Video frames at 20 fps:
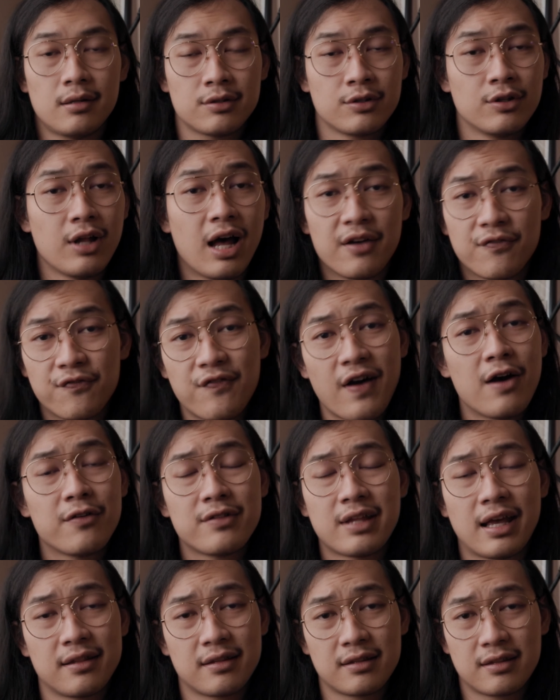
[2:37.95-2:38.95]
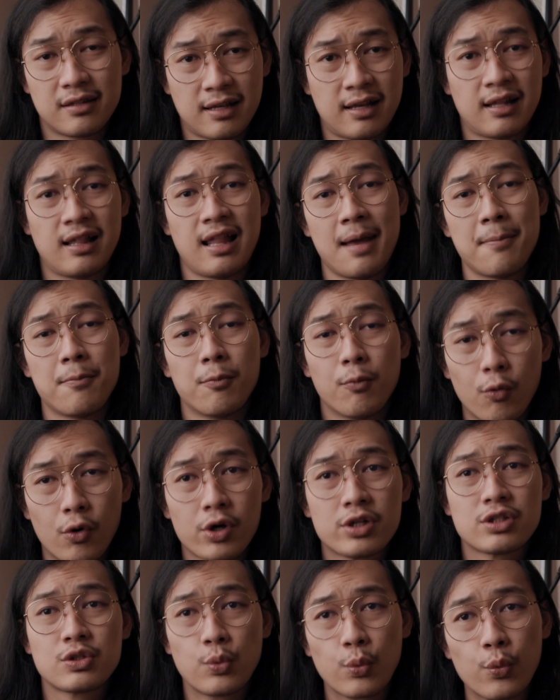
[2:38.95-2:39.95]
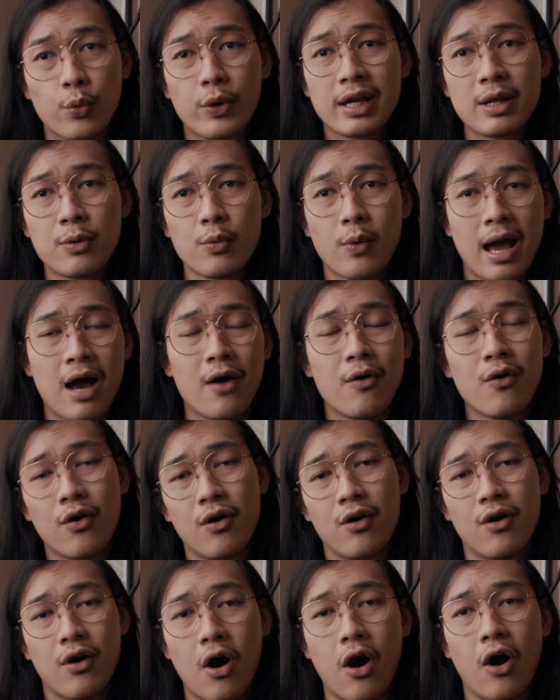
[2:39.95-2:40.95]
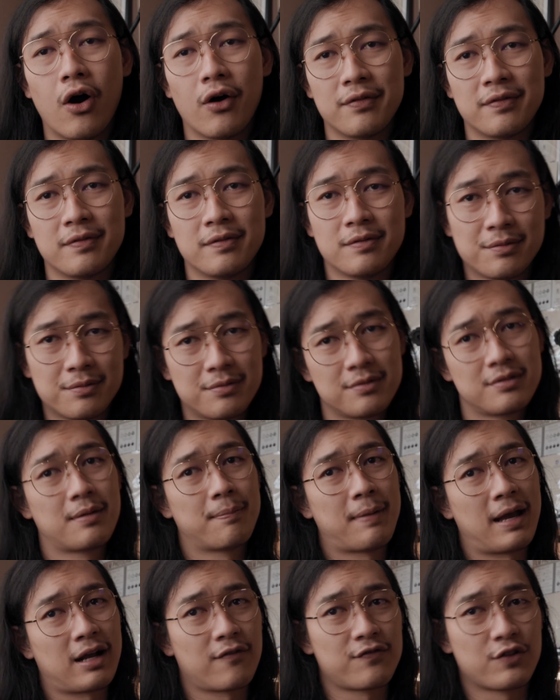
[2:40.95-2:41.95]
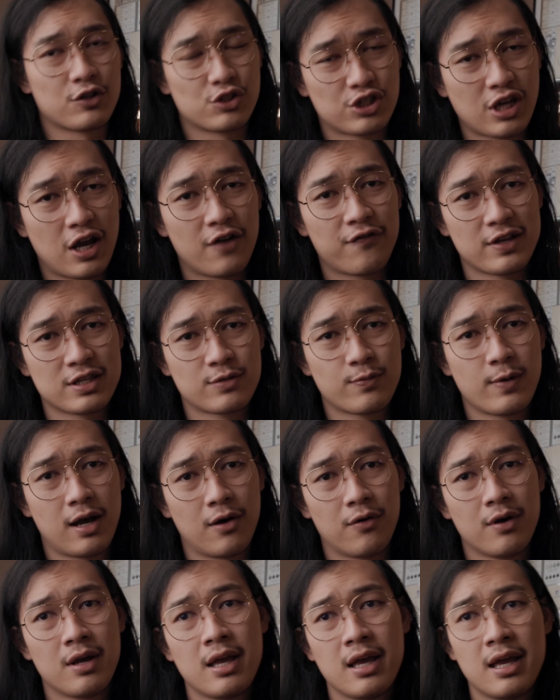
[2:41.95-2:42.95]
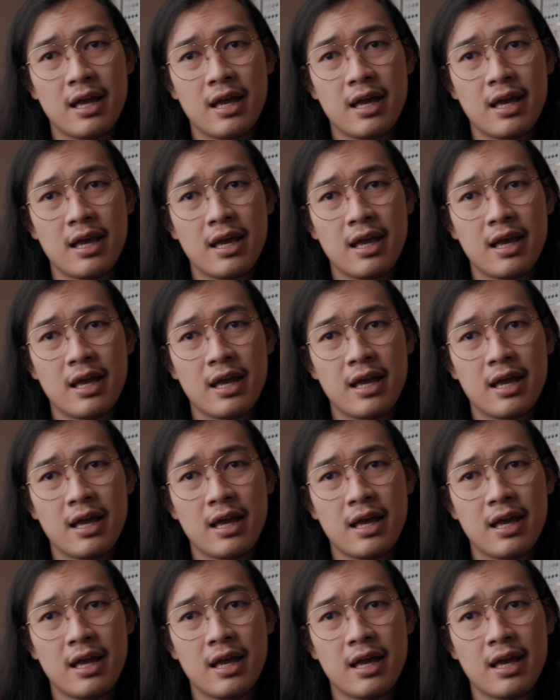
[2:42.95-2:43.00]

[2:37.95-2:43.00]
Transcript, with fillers: you know, I found that clamp works really well on the back of the shelf as well.